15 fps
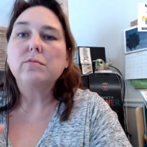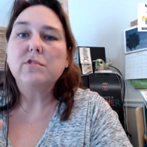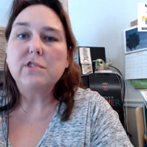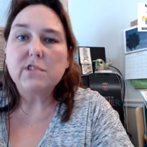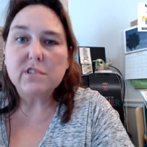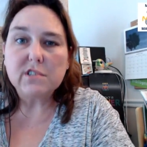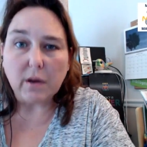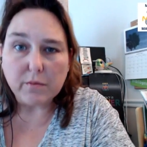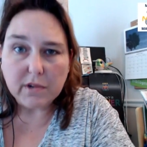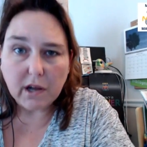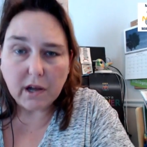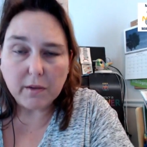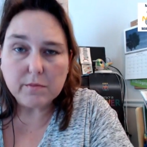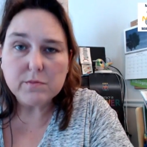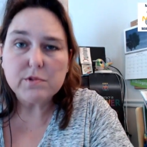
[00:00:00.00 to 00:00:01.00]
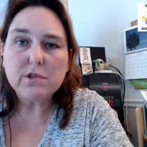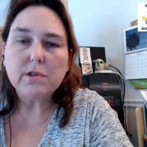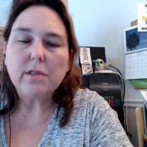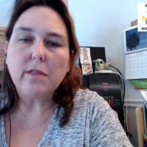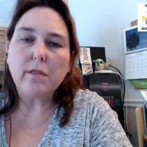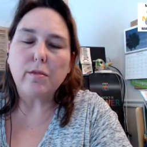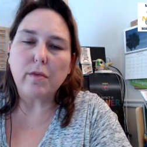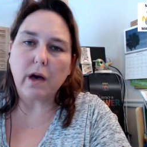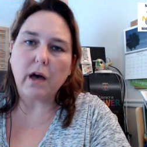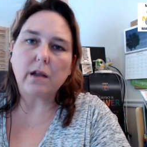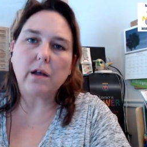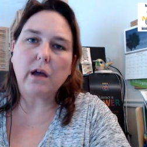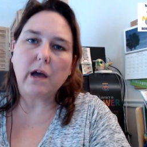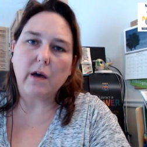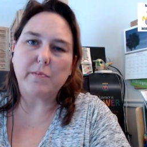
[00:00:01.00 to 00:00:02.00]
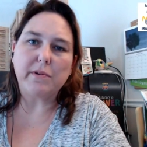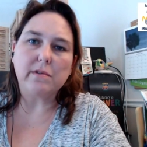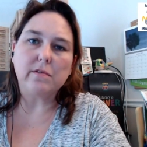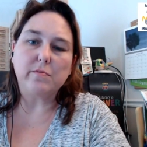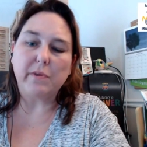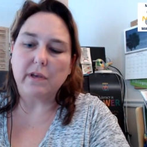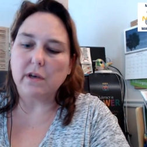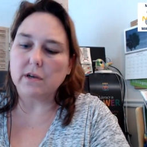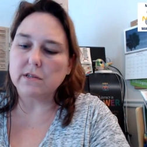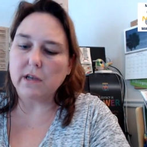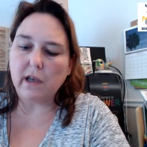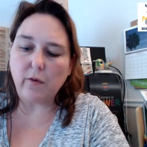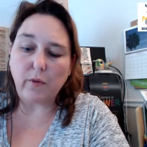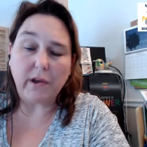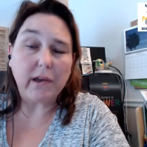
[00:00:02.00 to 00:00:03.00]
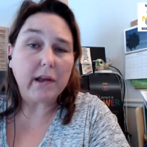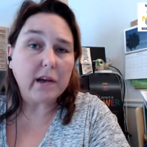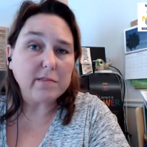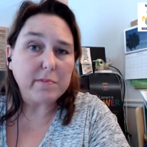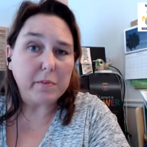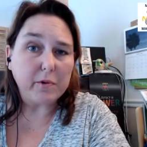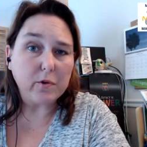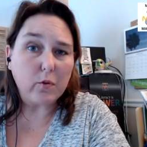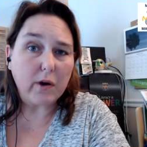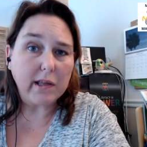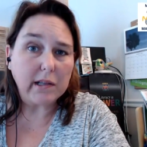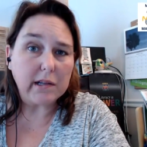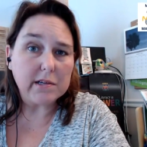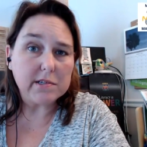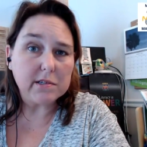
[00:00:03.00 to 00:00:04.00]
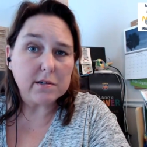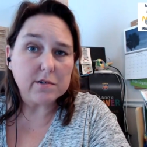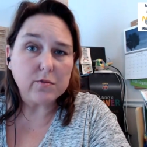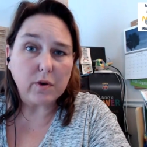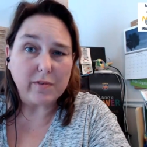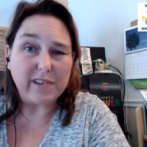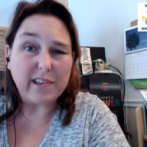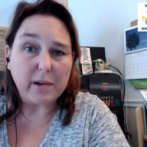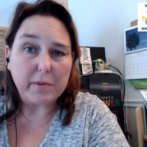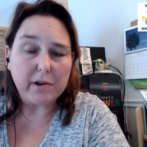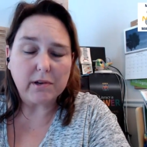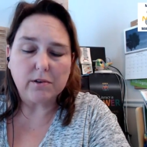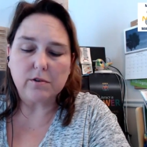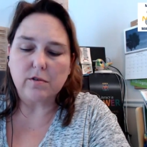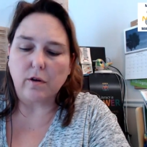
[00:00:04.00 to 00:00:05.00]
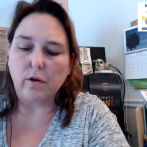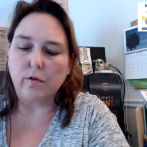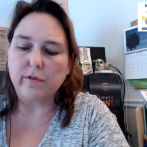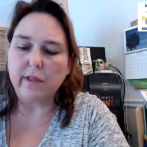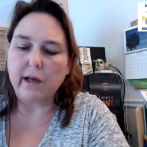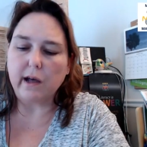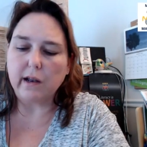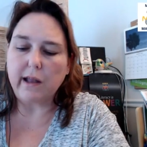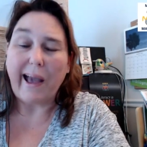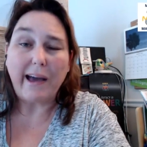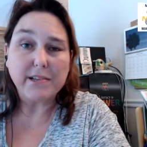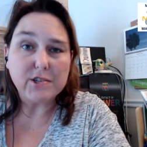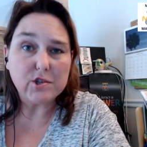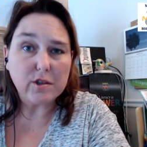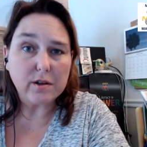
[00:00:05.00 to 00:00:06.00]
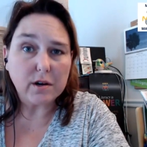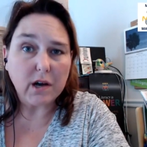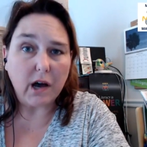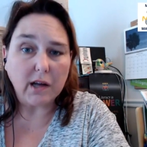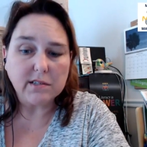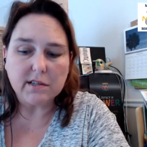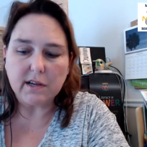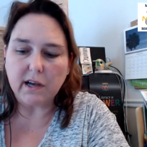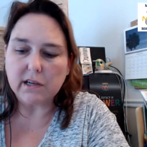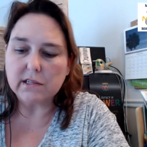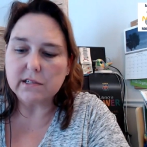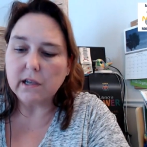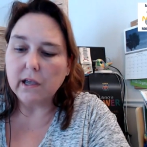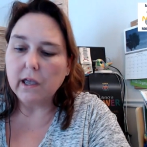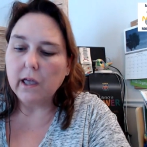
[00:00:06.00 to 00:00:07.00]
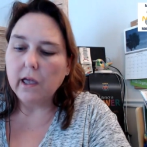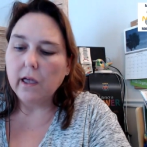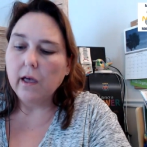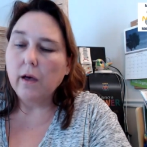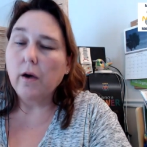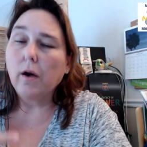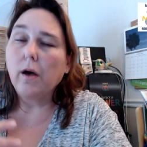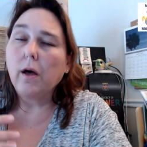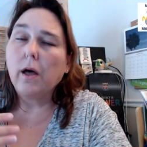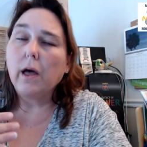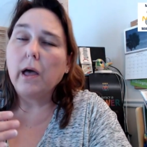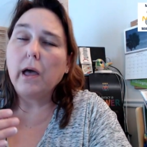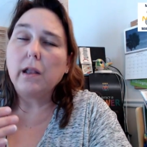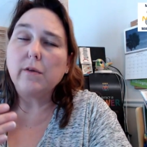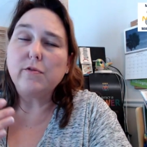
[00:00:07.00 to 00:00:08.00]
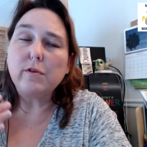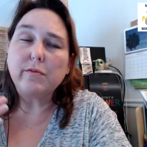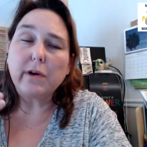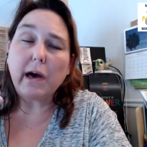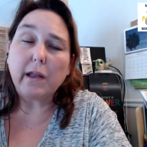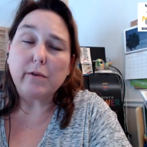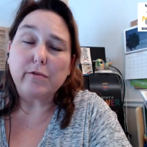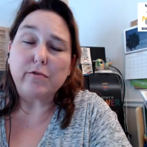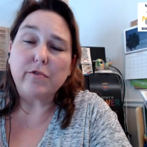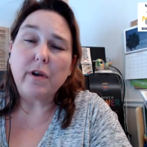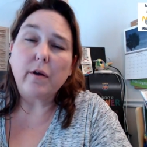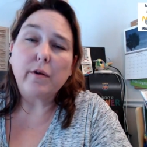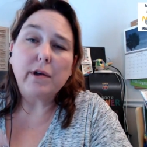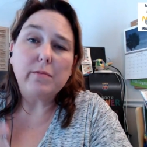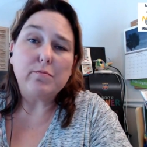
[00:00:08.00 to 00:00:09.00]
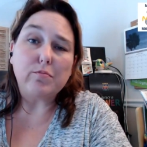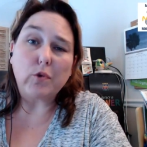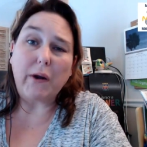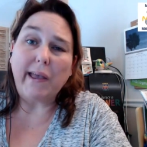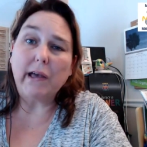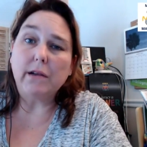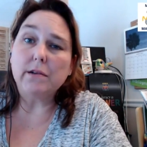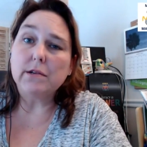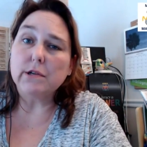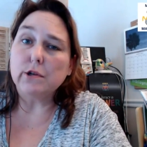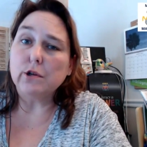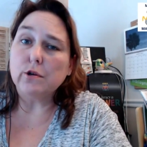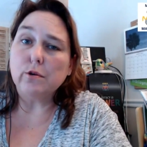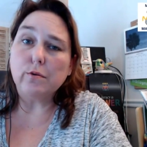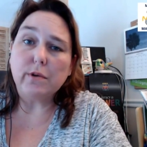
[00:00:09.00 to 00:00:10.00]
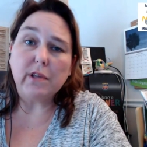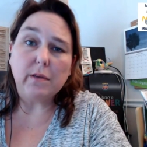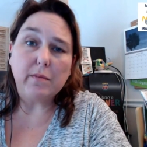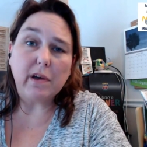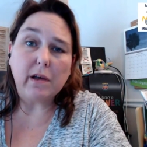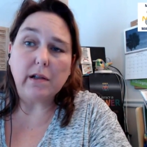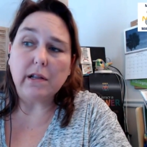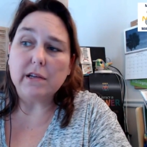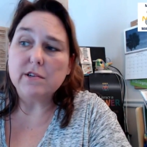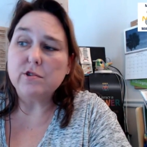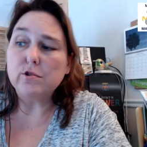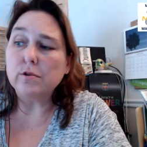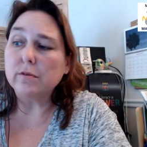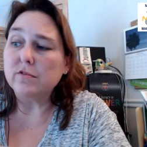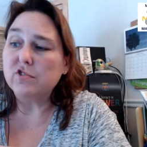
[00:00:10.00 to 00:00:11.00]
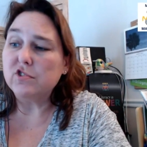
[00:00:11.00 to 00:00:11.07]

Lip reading: Sometimes that happens because, A, we can ask people to whitelist us. We have a little bit of control over that, add us to their contacts. And if you've got a very brand new email list, you have